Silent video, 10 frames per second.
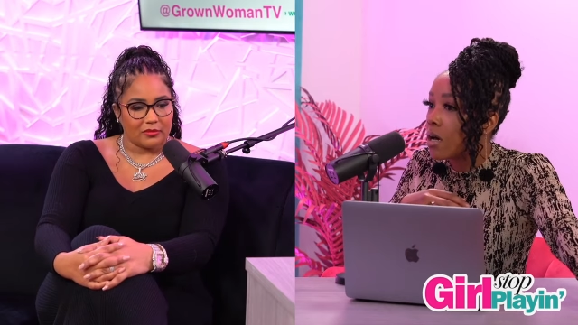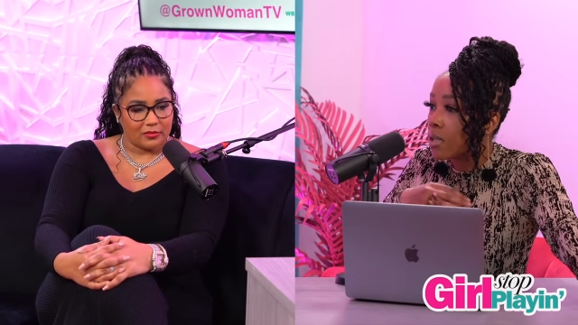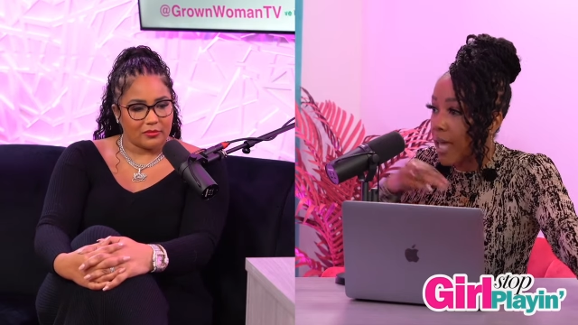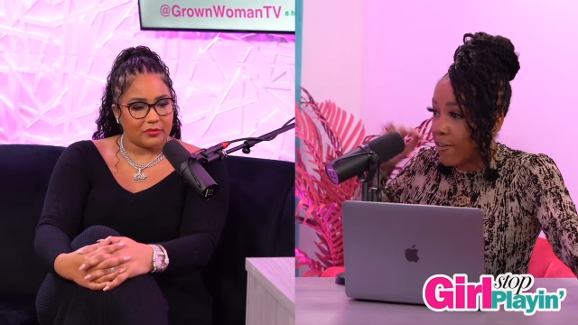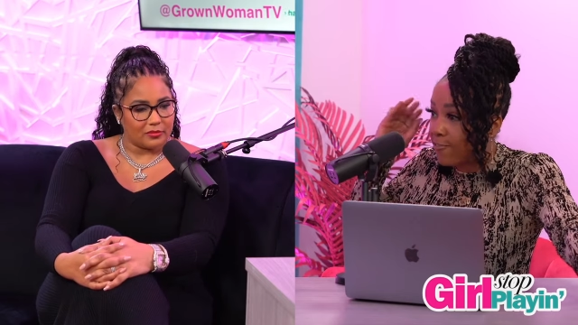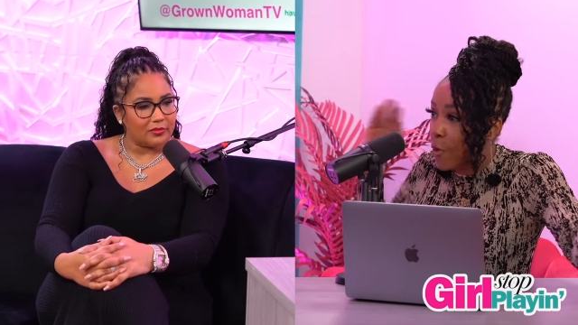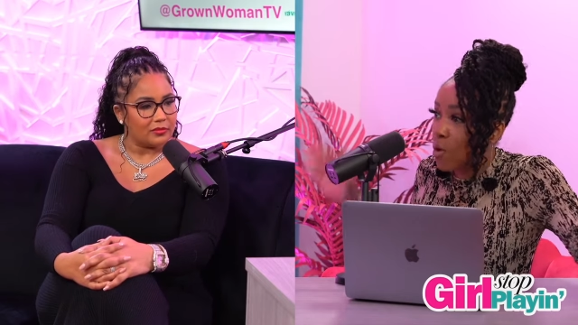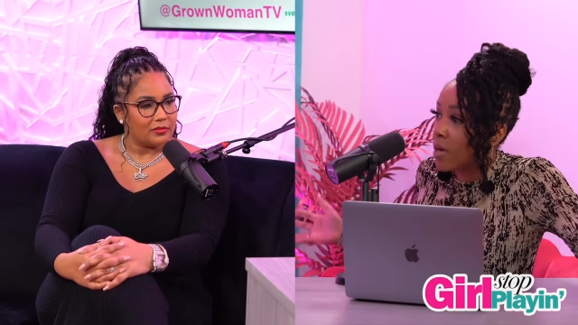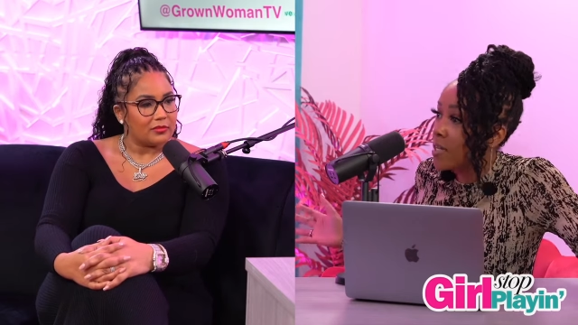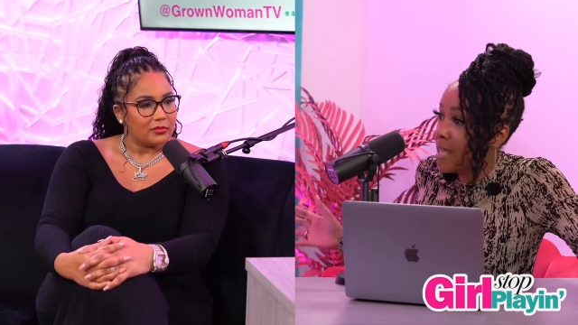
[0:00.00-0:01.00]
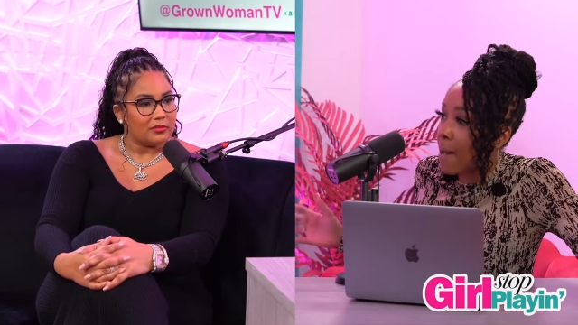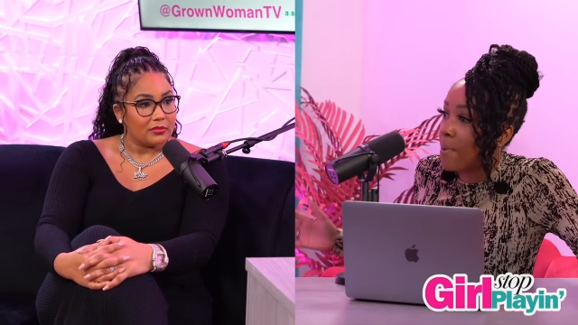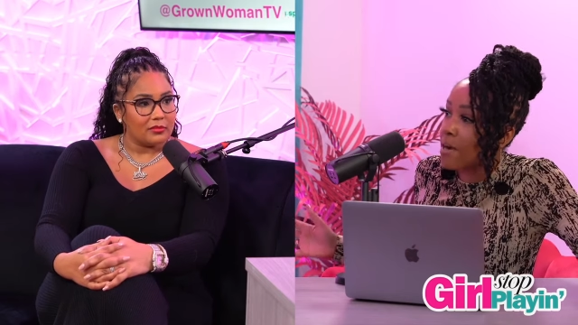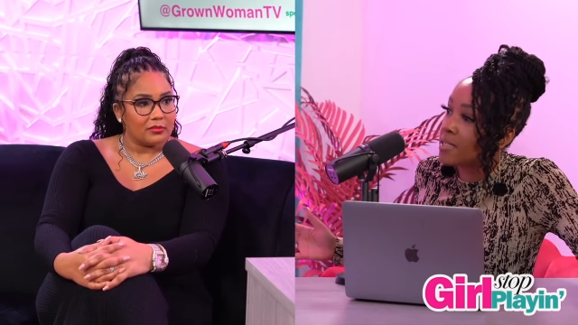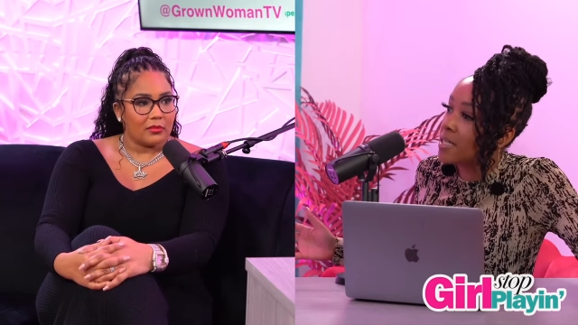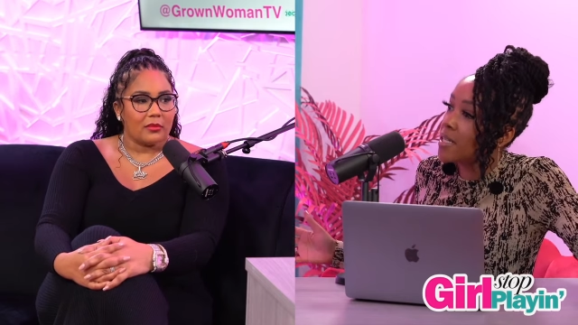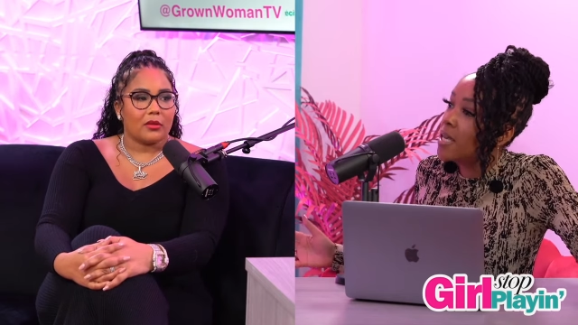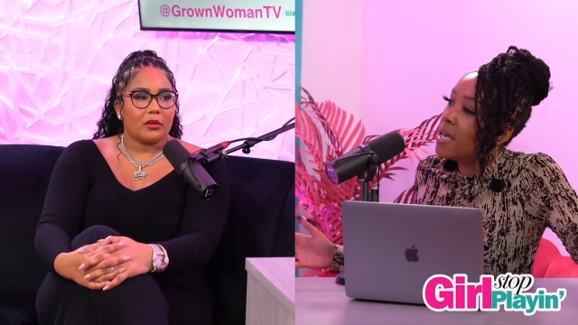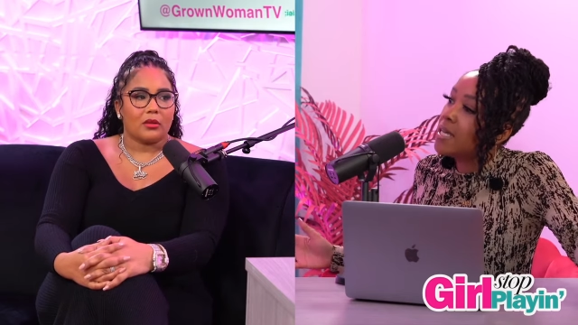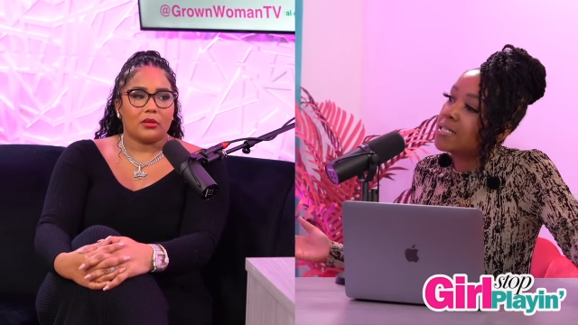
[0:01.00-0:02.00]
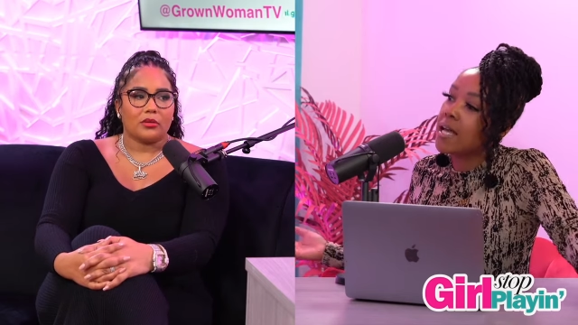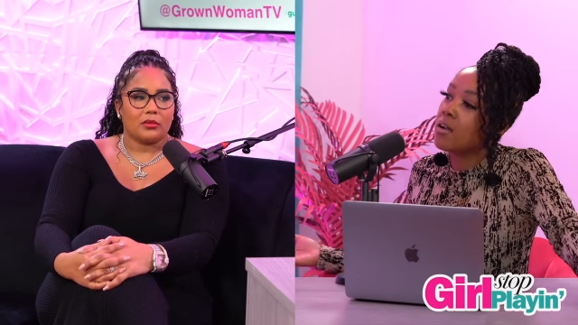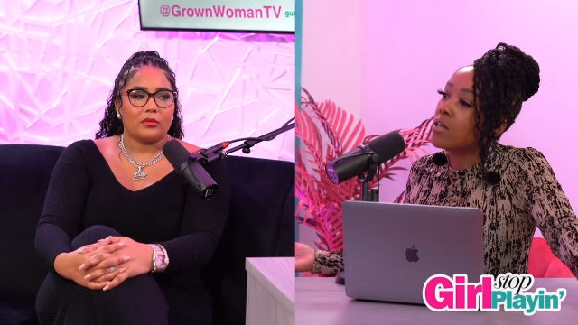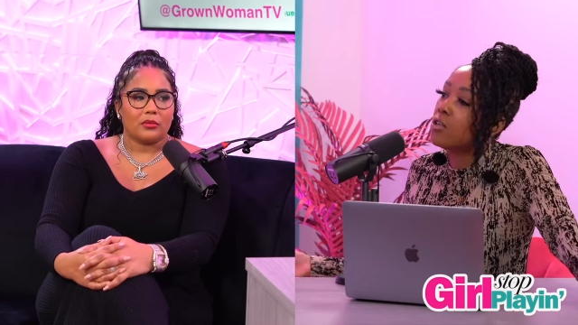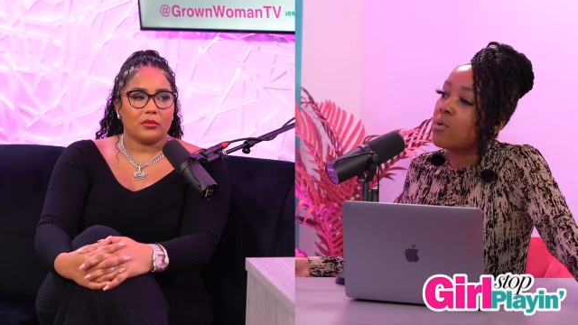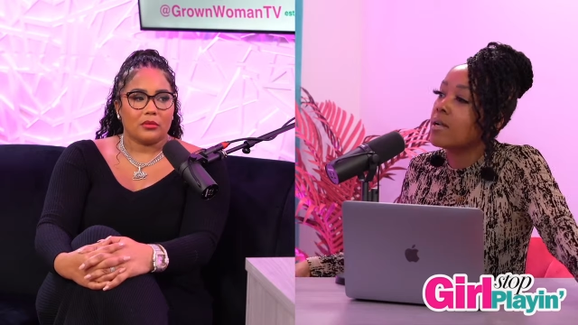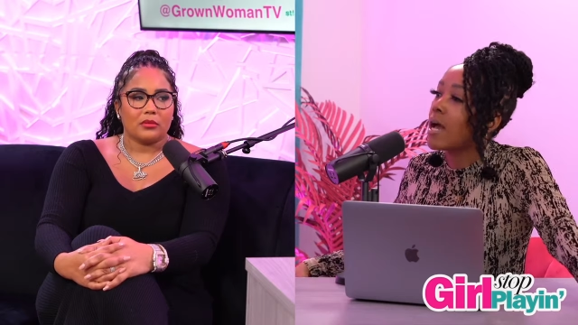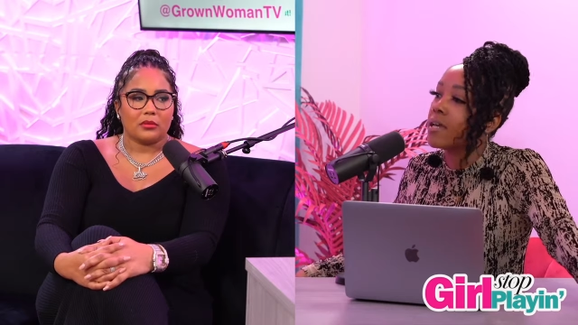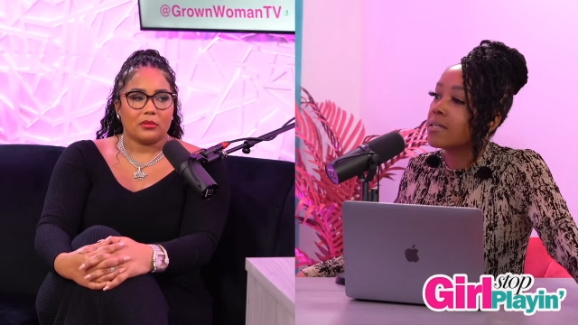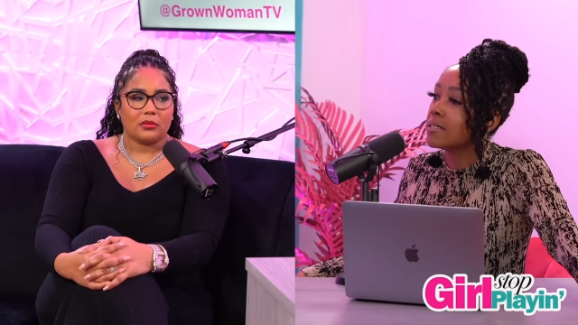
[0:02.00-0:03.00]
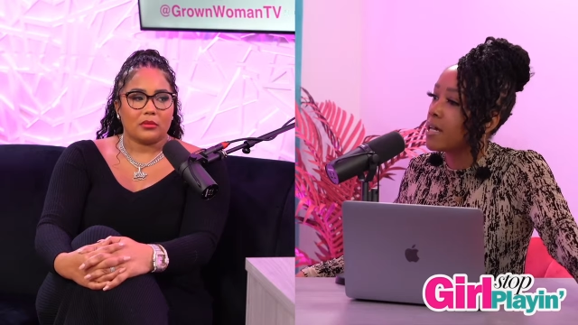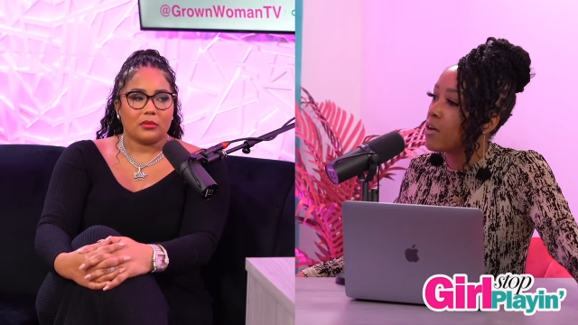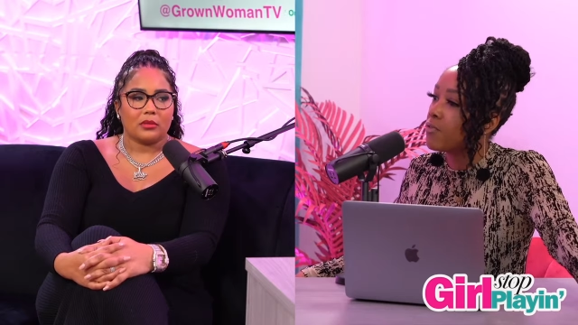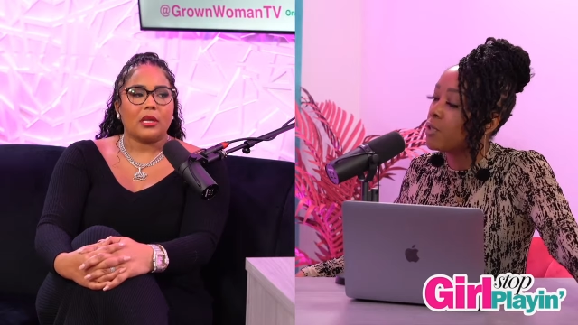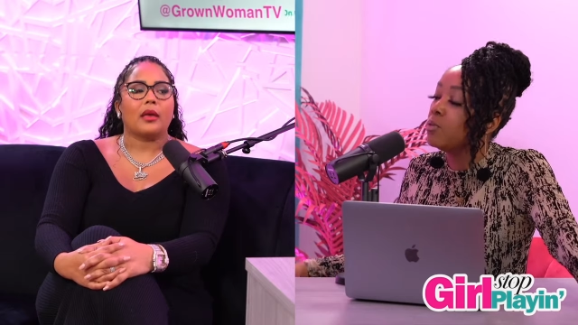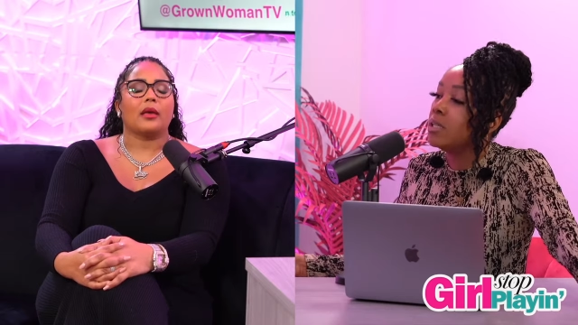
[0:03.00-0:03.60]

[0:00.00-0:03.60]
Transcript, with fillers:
Speaker 1: like foreign that person it's like girl you were not yourself you yeah.